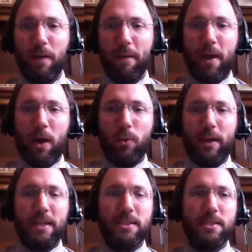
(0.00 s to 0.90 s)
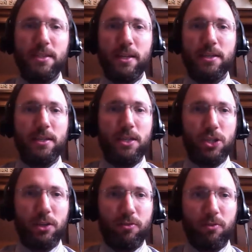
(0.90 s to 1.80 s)
and we'll get to today's teaching
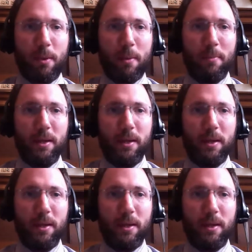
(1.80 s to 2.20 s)
from Rabbi Min